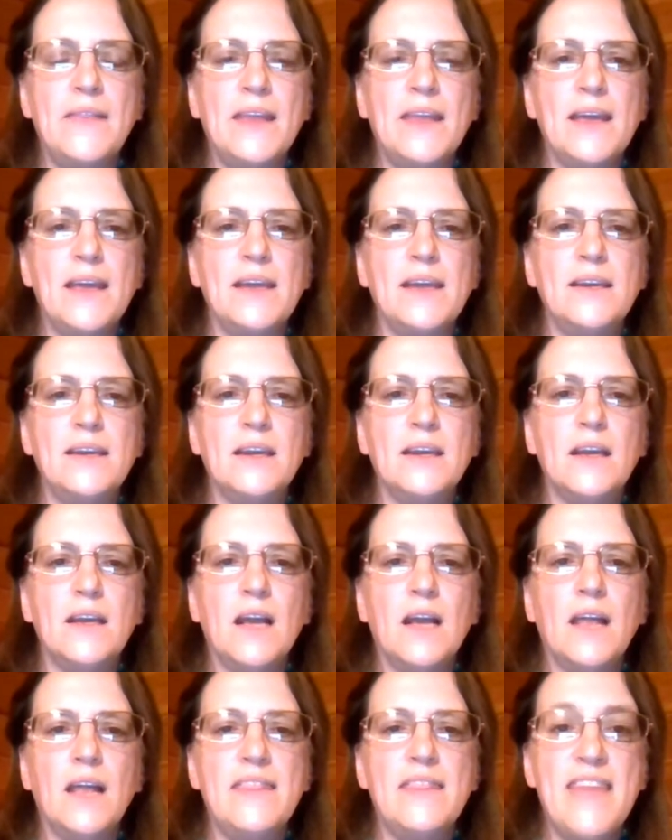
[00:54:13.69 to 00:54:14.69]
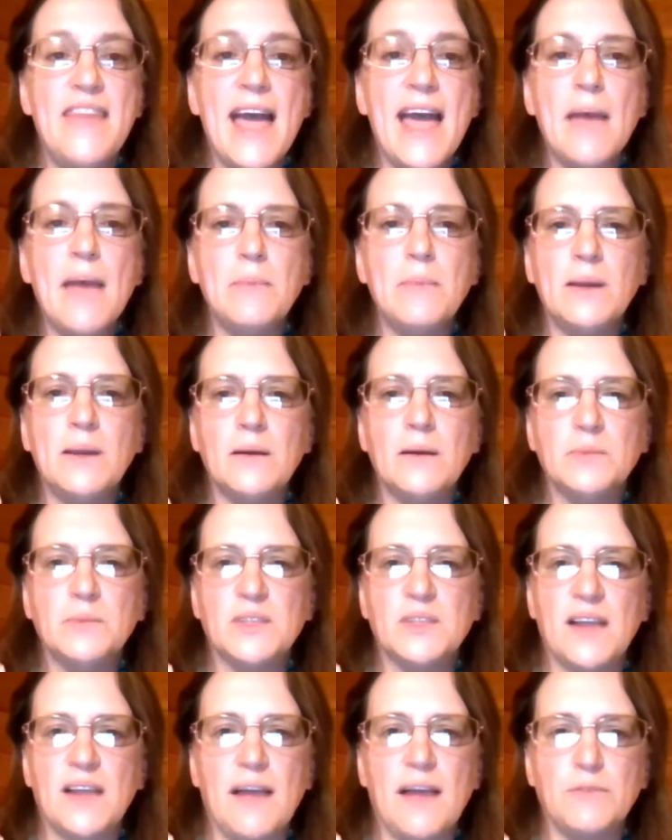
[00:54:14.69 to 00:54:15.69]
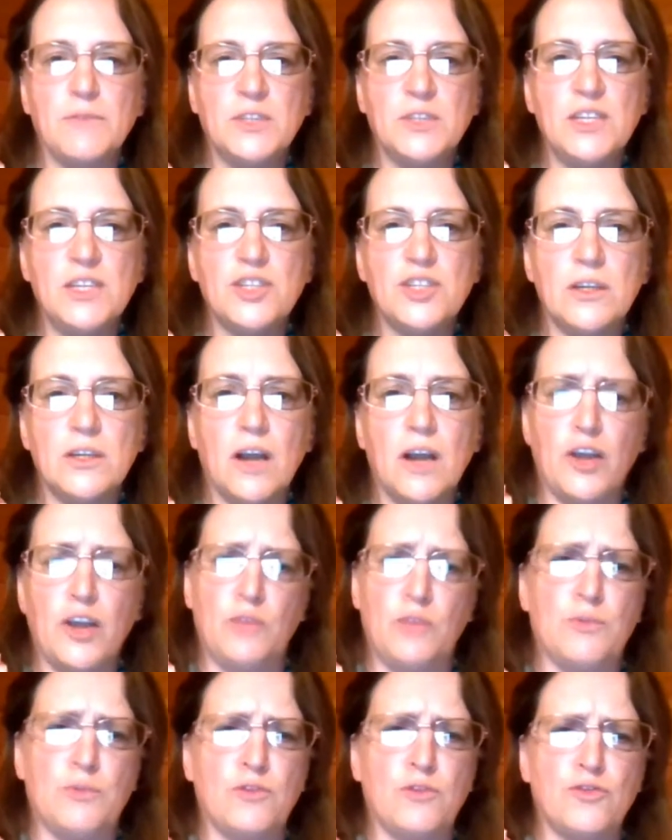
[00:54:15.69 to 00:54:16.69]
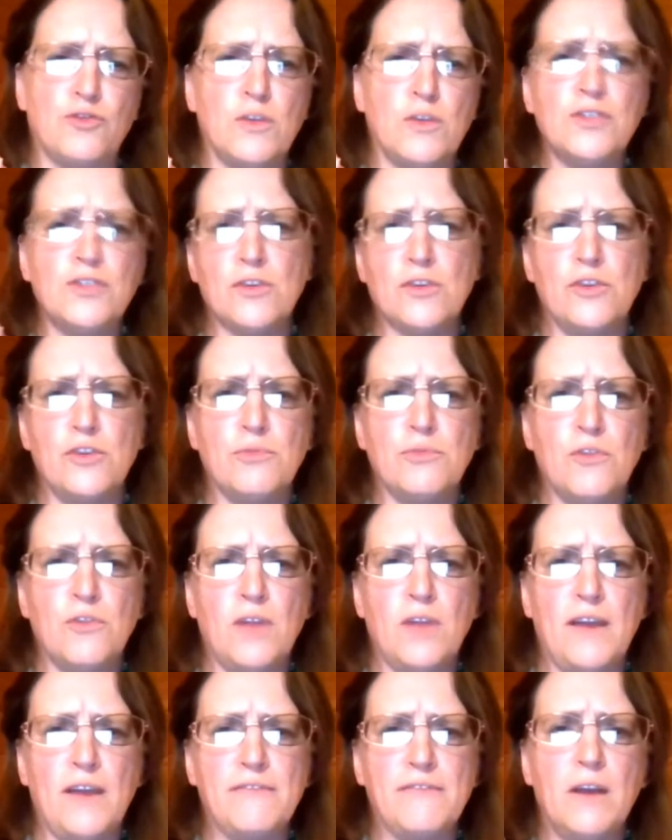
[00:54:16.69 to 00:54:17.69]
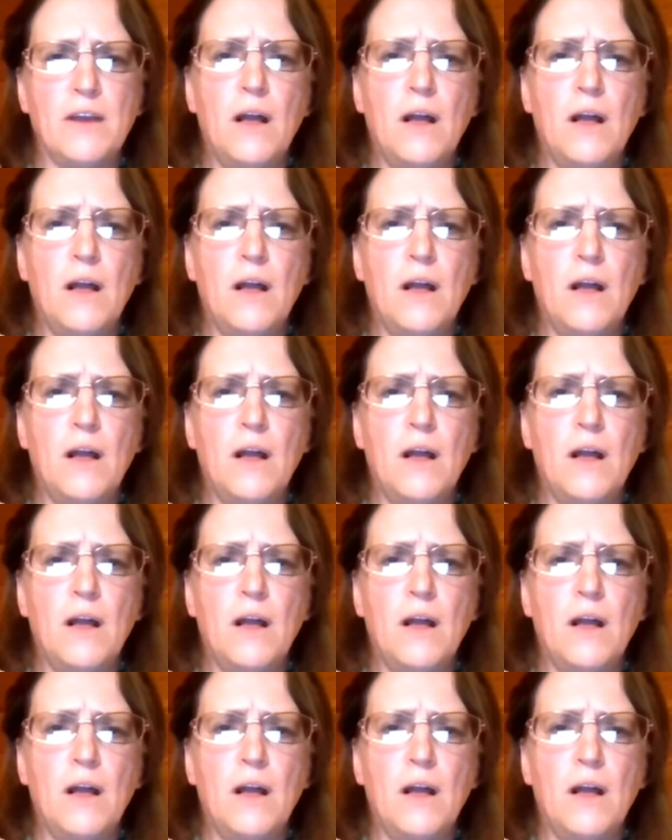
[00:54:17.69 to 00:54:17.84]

Then that becomes the conversation. Are you pro-choice or are you pro-life?